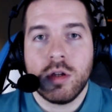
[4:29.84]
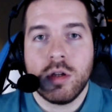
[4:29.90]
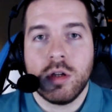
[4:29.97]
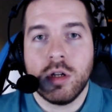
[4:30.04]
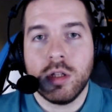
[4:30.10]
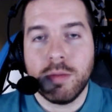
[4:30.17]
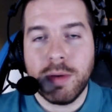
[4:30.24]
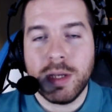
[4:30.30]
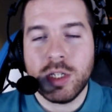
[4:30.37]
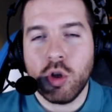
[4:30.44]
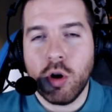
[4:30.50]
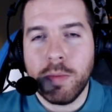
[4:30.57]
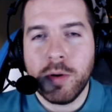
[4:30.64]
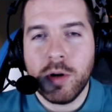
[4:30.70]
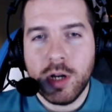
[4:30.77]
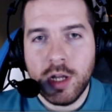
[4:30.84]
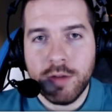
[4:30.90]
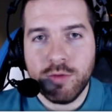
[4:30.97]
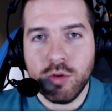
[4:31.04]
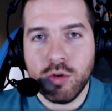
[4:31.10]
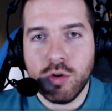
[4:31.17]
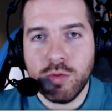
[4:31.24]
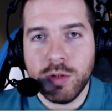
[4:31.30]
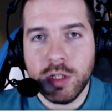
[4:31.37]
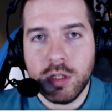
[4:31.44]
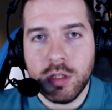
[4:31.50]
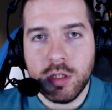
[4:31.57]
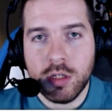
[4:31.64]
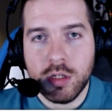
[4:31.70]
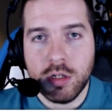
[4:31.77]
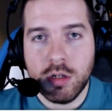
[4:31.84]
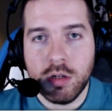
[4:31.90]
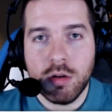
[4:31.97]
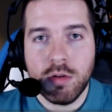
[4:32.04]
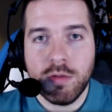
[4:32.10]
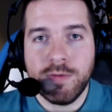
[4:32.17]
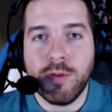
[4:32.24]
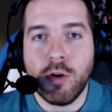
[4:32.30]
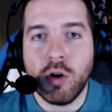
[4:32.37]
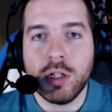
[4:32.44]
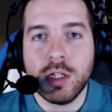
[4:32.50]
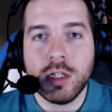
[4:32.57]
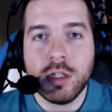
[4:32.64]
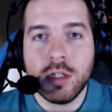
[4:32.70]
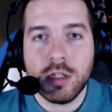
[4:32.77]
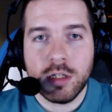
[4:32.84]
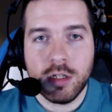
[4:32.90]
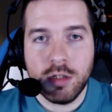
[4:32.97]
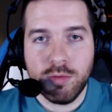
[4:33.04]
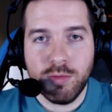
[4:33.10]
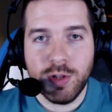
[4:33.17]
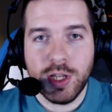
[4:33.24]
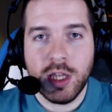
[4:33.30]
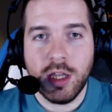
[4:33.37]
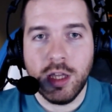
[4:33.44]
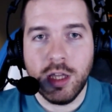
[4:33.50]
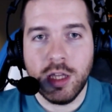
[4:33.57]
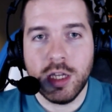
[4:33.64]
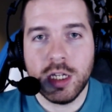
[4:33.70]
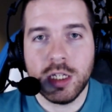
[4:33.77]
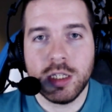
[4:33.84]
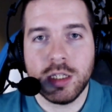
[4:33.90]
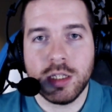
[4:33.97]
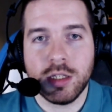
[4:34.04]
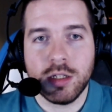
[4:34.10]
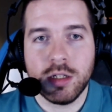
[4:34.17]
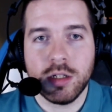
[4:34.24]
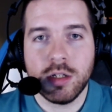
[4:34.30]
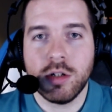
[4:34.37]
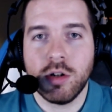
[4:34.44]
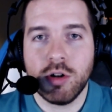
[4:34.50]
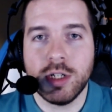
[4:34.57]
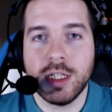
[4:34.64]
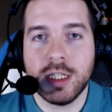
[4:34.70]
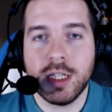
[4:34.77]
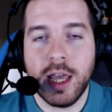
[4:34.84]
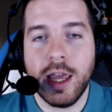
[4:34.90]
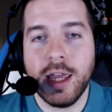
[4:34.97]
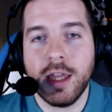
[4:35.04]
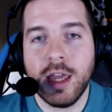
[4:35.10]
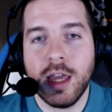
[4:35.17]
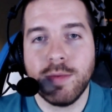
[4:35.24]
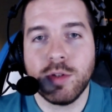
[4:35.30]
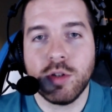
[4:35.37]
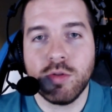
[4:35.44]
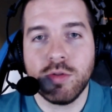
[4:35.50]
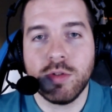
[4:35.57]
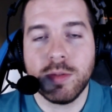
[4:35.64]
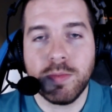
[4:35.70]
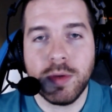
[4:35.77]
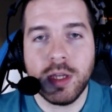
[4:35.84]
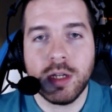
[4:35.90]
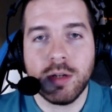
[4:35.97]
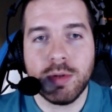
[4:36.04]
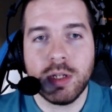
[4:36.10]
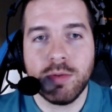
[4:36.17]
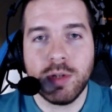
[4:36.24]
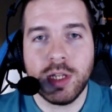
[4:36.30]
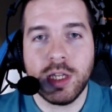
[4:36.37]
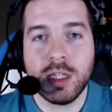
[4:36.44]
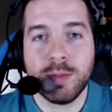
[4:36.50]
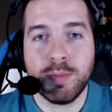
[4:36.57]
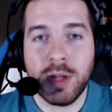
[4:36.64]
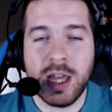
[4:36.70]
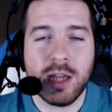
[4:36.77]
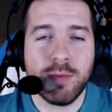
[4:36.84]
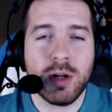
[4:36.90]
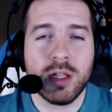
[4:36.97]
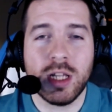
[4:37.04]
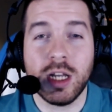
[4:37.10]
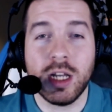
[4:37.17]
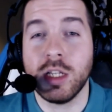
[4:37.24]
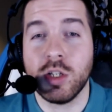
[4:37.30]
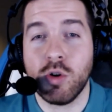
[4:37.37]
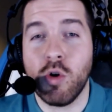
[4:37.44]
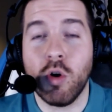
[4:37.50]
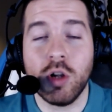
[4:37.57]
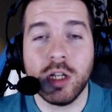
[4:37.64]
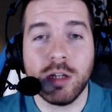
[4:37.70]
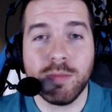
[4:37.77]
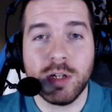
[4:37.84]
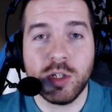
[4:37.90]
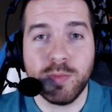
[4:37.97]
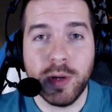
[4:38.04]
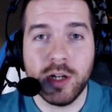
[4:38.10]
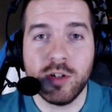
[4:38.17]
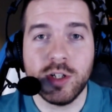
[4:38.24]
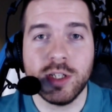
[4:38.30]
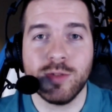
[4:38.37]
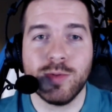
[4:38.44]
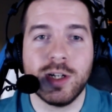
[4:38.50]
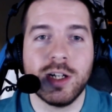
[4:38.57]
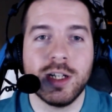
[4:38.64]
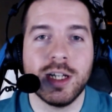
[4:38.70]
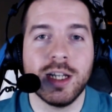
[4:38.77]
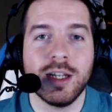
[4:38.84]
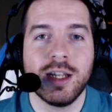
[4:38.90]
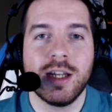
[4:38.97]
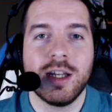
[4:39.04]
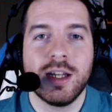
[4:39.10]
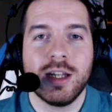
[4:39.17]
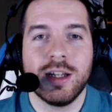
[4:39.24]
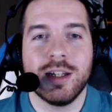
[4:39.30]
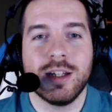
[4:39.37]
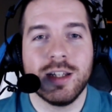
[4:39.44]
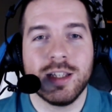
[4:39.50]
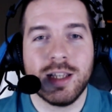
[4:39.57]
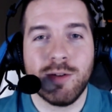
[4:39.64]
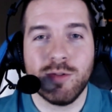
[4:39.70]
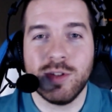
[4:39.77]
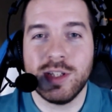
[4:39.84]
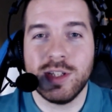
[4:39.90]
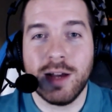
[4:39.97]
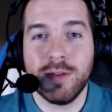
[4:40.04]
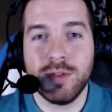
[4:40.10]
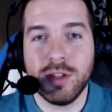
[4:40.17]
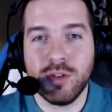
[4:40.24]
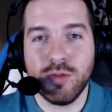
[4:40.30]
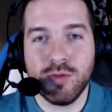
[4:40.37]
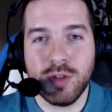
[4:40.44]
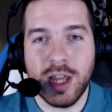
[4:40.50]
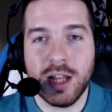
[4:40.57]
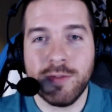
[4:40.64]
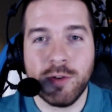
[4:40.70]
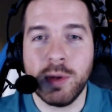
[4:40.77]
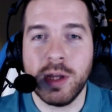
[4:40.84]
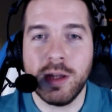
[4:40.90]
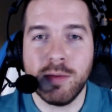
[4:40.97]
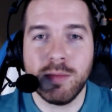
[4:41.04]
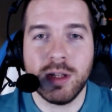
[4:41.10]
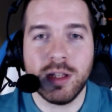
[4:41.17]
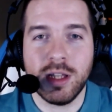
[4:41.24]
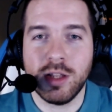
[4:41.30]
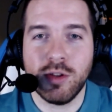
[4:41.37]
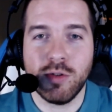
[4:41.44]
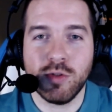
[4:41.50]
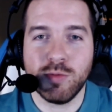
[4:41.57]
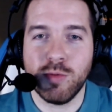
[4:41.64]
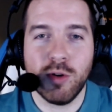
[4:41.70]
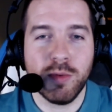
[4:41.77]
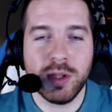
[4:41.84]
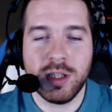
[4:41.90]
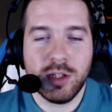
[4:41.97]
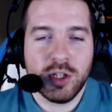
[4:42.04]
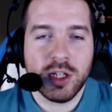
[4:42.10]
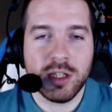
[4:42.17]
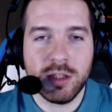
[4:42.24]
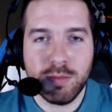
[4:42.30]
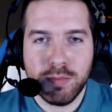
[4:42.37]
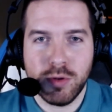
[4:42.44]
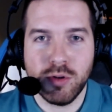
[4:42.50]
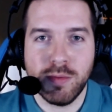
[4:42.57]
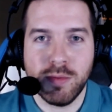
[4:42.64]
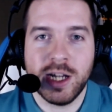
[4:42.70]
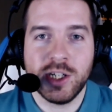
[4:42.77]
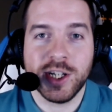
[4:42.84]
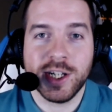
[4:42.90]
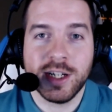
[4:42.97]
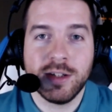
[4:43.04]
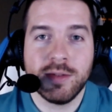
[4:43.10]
The best opera, I have to go with Fallen when he is on his A game, so to speak. When he's playing well, then he's calling much better as well. And some of the stuff that you get from him and in those moments is just pure magic.